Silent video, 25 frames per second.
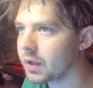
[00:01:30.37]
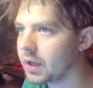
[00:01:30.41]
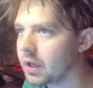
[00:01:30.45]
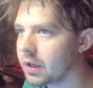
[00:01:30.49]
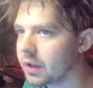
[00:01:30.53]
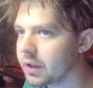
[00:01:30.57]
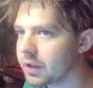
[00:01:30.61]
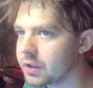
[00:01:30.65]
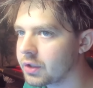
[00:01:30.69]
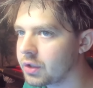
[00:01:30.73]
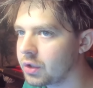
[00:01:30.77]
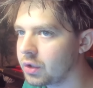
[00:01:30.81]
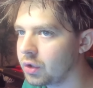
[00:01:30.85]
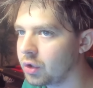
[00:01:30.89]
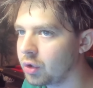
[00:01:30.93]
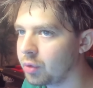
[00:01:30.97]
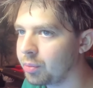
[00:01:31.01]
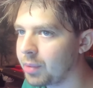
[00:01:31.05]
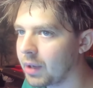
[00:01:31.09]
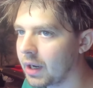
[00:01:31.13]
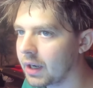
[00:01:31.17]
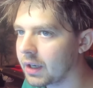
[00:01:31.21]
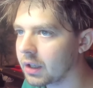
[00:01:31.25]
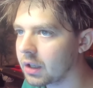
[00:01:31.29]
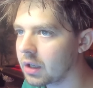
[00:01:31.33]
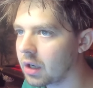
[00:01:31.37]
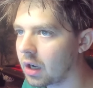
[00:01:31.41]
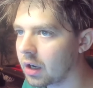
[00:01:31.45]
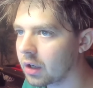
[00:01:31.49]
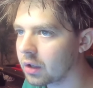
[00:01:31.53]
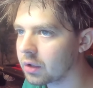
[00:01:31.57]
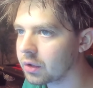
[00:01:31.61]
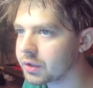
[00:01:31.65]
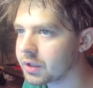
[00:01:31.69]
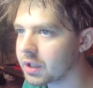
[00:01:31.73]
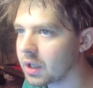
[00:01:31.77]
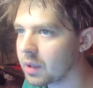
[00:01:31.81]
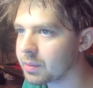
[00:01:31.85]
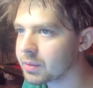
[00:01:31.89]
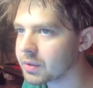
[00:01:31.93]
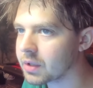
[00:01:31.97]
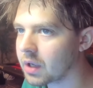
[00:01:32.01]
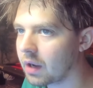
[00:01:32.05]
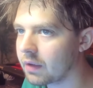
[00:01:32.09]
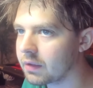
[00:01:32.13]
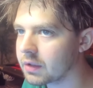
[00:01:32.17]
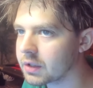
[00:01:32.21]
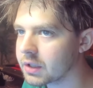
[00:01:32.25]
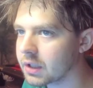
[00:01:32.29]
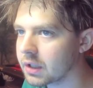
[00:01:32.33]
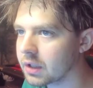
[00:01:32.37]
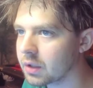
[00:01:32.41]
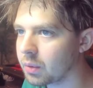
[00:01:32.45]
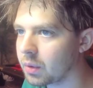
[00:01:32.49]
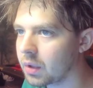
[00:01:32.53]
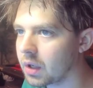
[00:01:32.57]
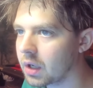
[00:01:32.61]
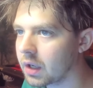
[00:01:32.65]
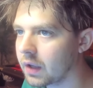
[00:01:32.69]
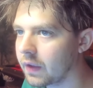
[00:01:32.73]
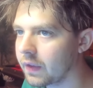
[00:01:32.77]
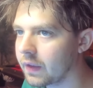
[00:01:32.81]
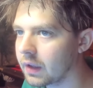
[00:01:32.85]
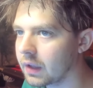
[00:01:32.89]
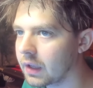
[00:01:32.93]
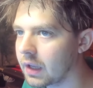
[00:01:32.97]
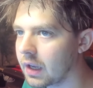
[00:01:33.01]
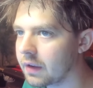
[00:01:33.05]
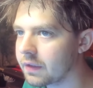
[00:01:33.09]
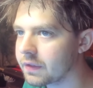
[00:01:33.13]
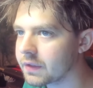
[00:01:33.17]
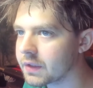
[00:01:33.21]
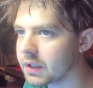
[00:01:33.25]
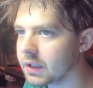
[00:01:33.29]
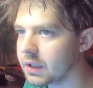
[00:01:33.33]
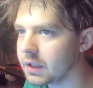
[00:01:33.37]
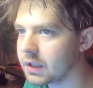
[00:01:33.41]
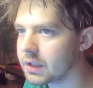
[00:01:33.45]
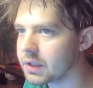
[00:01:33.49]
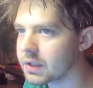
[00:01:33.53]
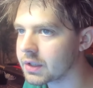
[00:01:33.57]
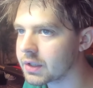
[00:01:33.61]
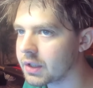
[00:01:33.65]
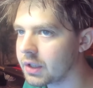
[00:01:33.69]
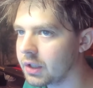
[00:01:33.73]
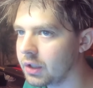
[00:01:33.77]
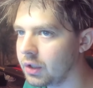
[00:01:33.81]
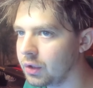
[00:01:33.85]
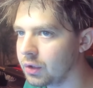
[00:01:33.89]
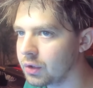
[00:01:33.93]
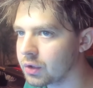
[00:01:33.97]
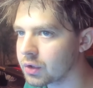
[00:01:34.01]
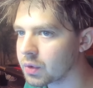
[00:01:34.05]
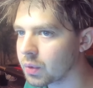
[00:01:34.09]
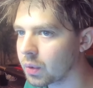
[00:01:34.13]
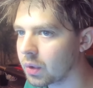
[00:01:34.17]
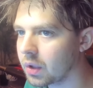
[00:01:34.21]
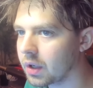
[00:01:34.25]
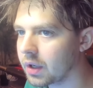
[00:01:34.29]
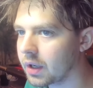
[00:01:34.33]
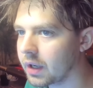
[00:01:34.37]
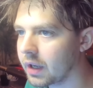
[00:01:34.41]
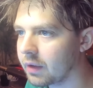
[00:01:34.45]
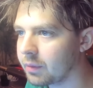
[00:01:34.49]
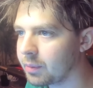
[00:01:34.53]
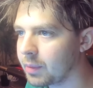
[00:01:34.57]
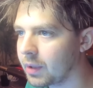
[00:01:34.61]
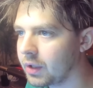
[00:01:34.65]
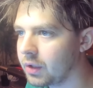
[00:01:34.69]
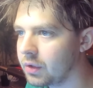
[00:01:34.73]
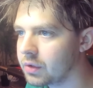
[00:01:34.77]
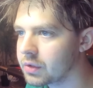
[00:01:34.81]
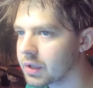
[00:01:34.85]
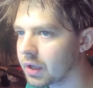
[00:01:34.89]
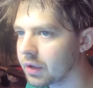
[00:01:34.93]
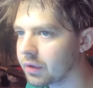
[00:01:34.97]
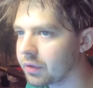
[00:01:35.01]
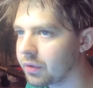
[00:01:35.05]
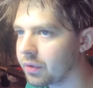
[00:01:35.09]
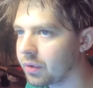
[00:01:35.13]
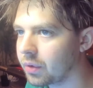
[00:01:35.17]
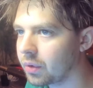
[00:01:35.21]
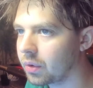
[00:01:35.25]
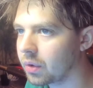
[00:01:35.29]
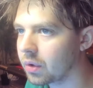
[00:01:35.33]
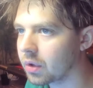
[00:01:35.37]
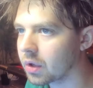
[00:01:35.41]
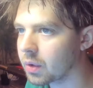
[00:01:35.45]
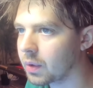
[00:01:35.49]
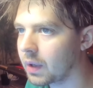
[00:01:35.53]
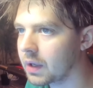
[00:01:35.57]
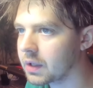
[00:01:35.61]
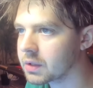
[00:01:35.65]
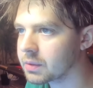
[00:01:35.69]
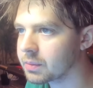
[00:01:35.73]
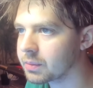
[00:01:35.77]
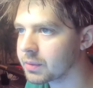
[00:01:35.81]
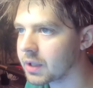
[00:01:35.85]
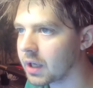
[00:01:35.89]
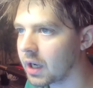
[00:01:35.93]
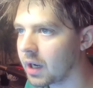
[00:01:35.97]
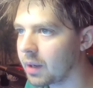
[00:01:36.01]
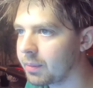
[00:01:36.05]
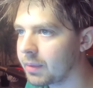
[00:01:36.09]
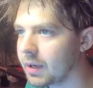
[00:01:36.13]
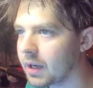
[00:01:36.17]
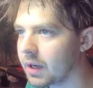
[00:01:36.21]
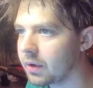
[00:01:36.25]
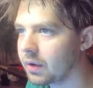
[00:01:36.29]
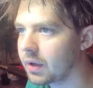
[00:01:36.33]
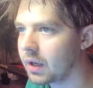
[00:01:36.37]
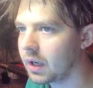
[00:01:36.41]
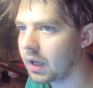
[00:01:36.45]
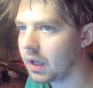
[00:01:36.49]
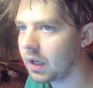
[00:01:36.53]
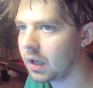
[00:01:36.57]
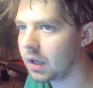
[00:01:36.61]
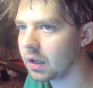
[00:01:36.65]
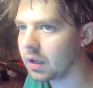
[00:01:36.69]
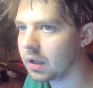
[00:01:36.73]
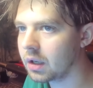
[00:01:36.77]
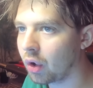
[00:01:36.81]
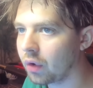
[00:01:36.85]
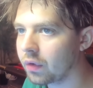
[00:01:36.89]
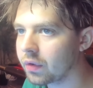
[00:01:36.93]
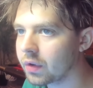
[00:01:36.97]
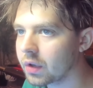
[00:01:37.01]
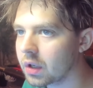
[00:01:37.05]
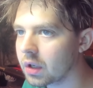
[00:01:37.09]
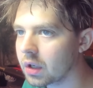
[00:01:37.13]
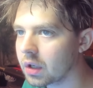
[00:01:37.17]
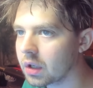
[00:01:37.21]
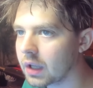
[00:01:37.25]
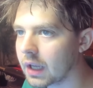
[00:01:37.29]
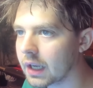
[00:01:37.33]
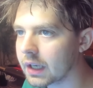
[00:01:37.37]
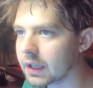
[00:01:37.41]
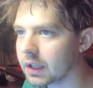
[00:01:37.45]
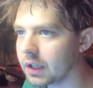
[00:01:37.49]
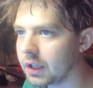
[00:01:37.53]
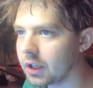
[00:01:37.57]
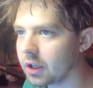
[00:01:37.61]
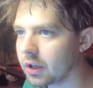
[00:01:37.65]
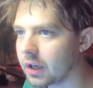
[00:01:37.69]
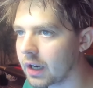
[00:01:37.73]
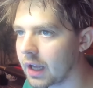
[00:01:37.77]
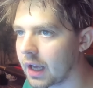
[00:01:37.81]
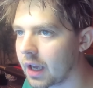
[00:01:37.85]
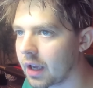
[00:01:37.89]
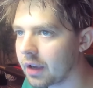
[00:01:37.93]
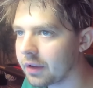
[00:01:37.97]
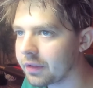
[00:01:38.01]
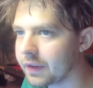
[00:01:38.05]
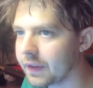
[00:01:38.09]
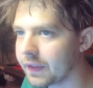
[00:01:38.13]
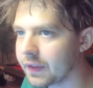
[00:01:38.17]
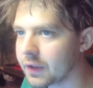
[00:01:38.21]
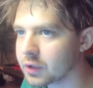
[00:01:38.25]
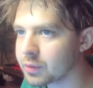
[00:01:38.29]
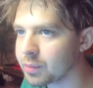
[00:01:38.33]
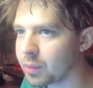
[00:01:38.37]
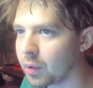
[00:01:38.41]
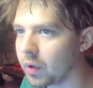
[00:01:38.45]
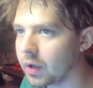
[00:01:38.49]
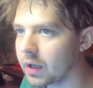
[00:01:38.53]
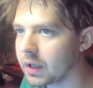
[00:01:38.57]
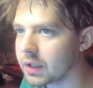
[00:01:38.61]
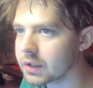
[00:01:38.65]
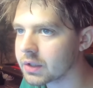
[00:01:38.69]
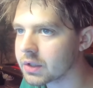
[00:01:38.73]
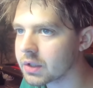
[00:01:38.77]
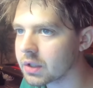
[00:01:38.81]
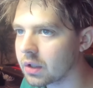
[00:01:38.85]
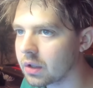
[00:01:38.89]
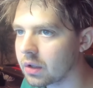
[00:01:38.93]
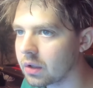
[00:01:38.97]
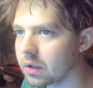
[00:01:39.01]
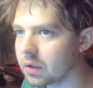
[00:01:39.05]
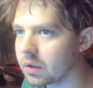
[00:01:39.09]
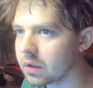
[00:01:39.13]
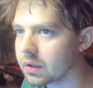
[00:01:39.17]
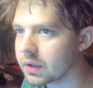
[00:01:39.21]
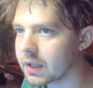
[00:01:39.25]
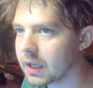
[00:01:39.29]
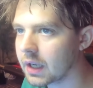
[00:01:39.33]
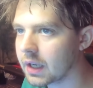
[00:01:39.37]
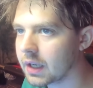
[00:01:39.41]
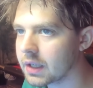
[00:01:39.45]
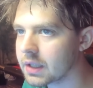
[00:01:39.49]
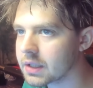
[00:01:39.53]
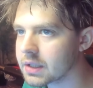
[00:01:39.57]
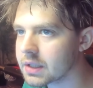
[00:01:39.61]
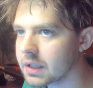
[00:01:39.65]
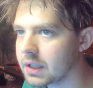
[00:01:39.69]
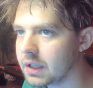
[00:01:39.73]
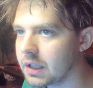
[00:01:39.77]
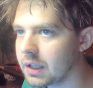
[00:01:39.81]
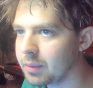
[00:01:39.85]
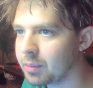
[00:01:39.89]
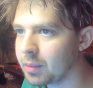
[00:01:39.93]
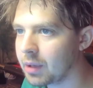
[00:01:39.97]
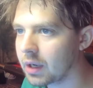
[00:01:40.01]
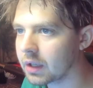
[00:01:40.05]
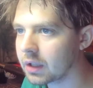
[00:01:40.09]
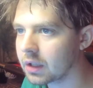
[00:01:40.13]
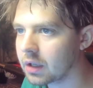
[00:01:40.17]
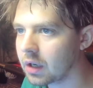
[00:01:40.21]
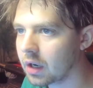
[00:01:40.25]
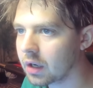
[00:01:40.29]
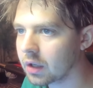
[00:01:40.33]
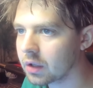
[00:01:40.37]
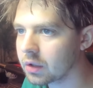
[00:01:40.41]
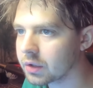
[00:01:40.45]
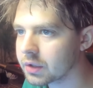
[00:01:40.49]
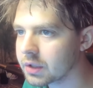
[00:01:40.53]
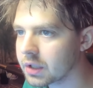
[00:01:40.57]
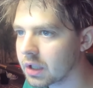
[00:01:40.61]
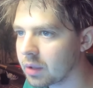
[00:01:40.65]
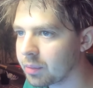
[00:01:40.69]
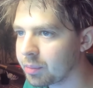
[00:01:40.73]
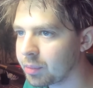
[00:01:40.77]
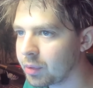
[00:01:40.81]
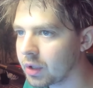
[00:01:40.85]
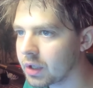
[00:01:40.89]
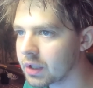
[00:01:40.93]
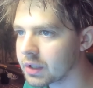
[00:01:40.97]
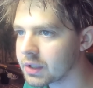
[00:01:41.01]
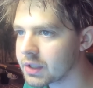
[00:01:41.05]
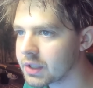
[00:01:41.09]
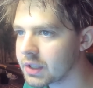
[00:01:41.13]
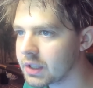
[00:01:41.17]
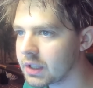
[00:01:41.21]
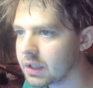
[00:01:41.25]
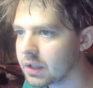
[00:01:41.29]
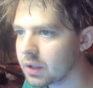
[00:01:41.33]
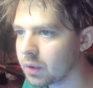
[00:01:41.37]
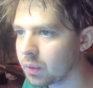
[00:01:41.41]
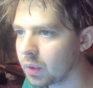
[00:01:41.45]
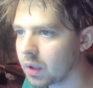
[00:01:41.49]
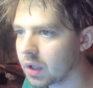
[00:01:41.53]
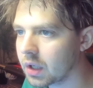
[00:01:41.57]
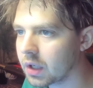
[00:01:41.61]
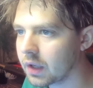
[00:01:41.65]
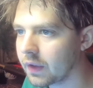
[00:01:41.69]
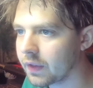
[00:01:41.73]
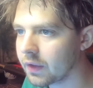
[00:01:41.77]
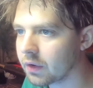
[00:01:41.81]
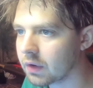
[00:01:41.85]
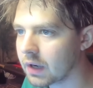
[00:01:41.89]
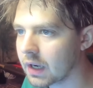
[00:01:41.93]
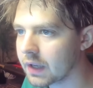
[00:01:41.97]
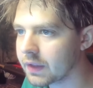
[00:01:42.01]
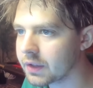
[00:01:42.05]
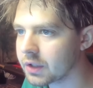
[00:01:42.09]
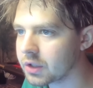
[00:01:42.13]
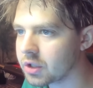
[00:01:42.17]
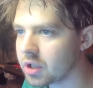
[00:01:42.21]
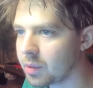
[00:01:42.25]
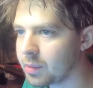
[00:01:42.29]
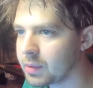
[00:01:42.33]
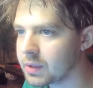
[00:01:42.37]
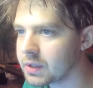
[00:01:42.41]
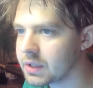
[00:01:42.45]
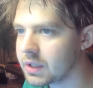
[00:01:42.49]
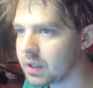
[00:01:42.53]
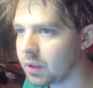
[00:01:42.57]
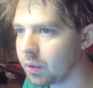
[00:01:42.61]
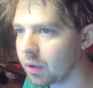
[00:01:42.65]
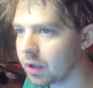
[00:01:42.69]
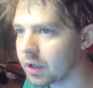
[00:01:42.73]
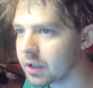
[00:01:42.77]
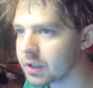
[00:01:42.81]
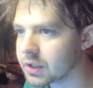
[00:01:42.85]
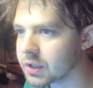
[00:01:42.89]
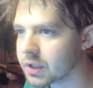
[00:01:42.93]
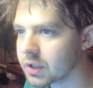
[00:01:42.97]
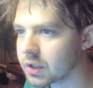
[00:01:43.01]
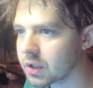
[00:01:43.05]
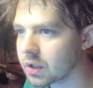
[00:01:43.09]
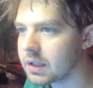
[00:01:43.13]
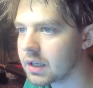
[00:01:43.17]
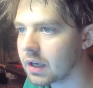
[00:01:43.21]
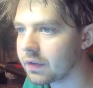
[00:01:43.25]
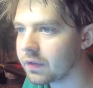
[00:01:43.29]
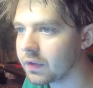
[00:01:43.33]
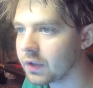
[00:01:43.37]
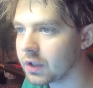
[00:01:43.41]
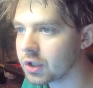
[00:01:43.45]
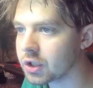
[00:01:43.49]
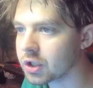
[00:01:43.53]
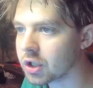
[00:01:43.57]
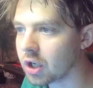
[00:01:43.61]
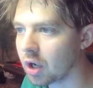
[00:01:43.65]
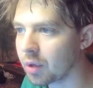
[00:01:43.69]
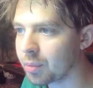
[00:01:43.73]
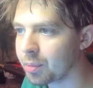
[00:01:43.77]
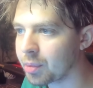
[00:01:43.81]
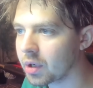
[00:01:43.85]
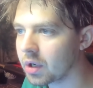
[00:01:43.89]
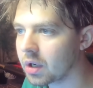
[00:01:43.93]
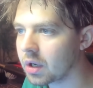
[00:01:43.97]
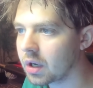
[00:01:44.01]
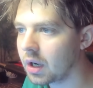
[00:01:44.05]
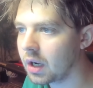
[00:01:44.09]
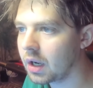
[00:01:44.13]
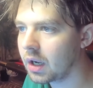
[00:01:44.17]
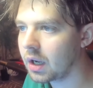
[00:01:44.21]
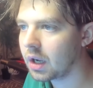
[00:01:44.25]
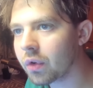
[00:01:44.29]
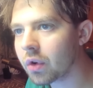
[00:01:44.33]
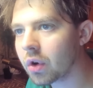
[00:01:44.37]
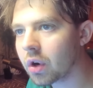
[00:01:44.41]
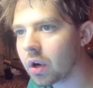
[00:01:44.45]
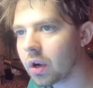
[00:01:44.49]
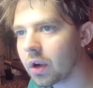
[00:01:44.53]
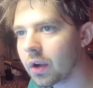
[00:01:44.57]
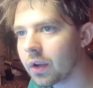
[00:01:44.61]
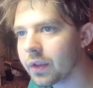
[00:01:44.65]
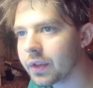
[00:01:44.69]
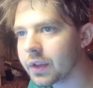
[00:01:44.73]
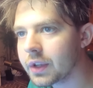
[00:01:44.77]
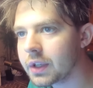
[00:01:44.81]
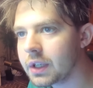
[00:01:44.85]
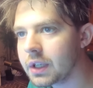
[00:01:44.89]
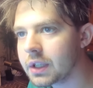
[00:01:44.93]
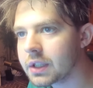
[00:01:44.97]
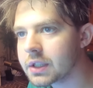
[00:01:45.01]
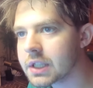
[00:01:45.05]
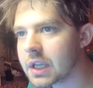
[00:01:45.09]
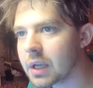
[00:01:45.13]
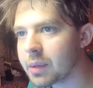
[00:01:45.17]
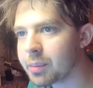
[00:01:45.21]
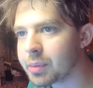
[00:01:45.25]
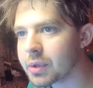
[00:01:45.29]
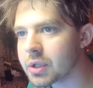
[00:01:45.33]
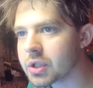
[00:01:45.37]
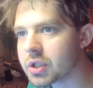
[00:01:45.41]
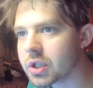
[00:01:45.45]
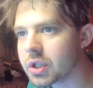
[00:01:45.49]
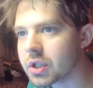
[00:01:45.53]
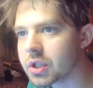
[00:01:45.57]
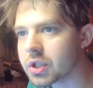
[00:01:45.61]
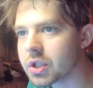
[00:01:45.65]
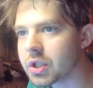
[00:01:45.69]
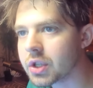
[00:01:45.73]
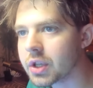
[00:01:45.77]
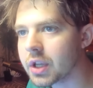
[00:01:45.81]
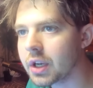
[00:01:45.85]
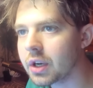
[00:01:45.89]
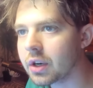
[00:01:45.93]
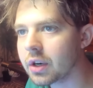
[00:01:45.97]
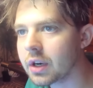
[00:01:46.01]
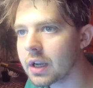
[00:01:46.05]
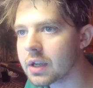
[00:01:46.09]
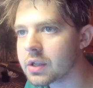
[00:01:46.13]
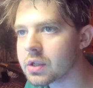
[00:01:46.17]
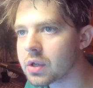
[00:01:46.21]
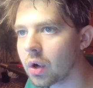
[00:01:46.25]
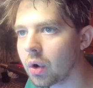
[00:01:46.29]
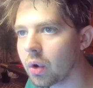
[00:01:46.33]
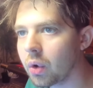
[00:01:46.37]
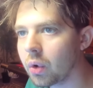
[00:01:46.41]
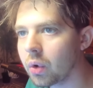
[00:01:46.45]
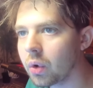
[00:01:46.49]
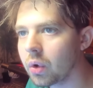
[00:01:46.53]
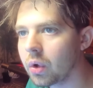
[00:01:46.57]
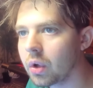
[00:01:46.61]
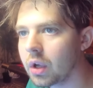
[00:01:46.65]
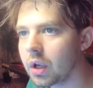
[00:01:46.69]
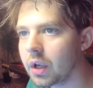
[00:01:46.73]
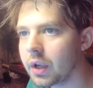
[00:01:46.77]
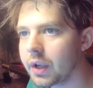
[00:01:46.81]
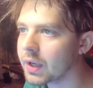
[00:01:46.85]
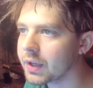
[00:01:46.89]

So here are the two bent conical tips. Obviously the one on the left is the used one I've been using for quite some time now, over like a year and a half at this point. So that is the bent conical tip. You can see the one on the right, the J B C one, is definitely sharper. Overall, the tip is just thinner as a whole.